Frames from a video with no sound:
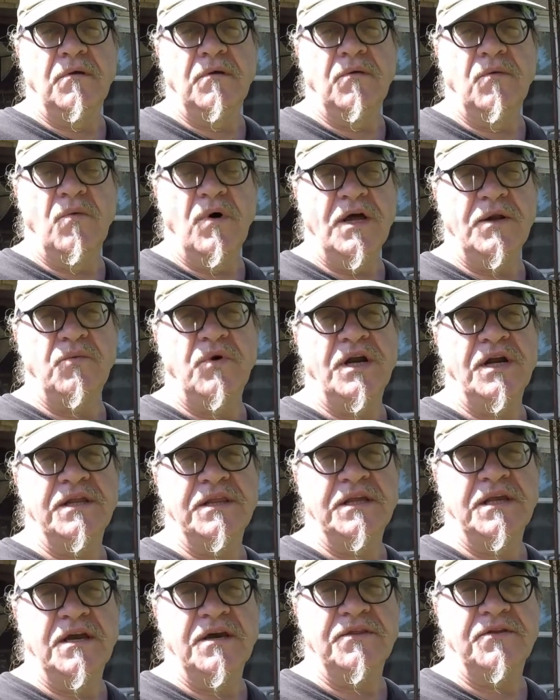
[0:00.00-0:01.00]
One way or
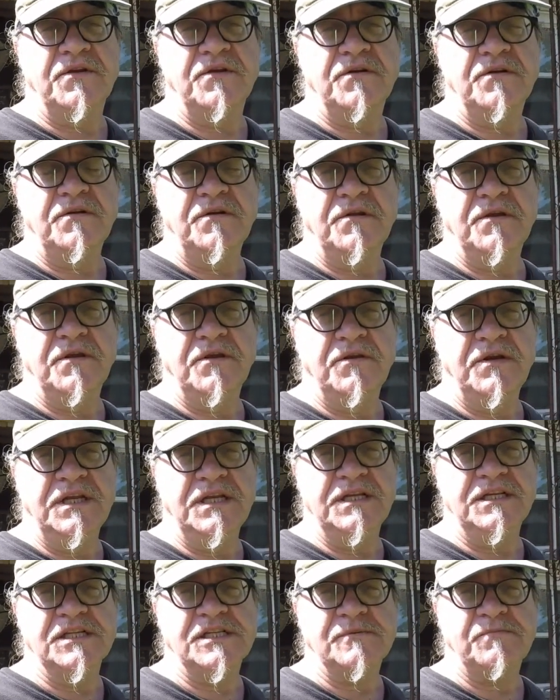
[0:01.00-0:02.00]
the other, you
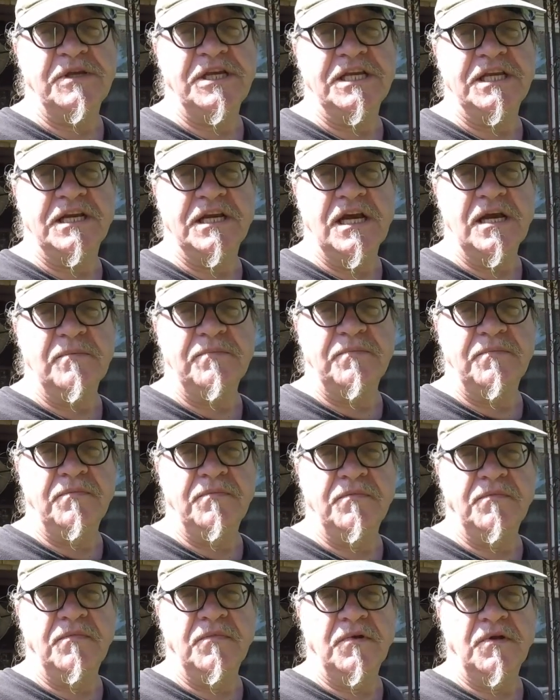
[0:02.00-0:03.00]
need to speak up
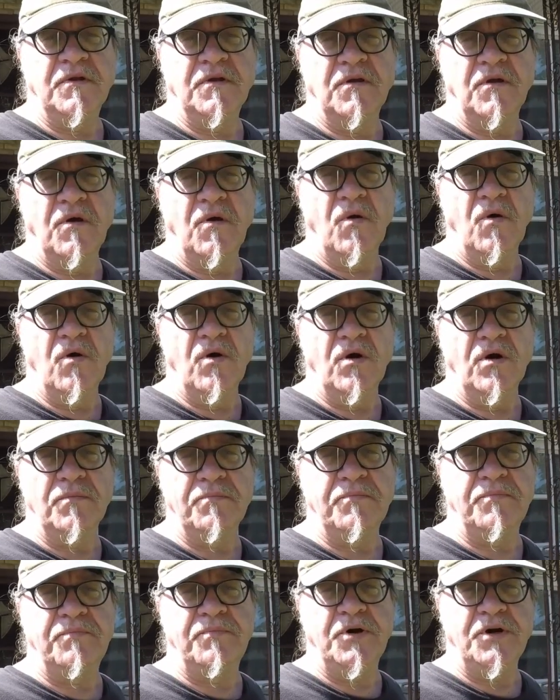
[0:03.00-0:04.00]
or
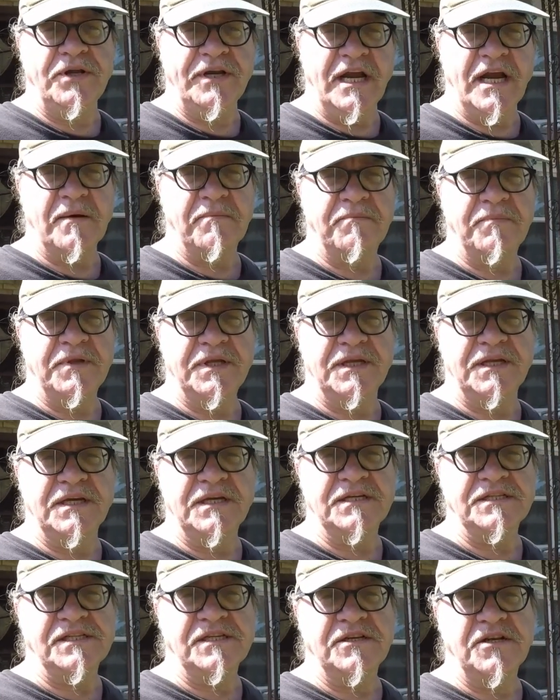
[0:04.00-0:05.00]
put up,
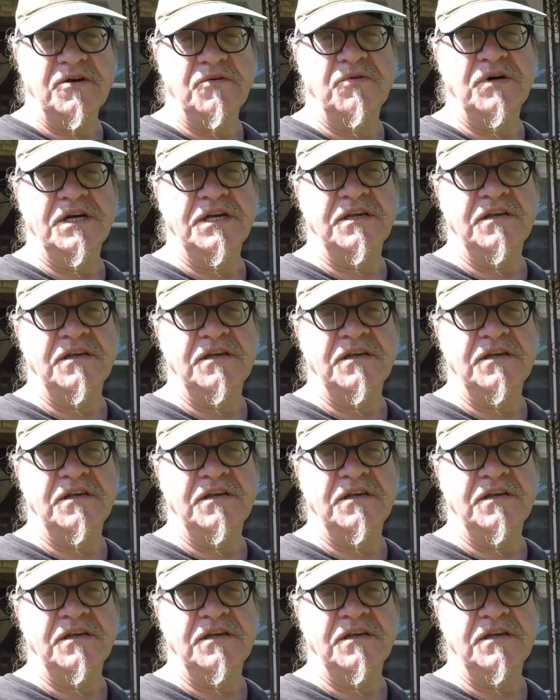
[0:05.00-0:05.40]
because you know what?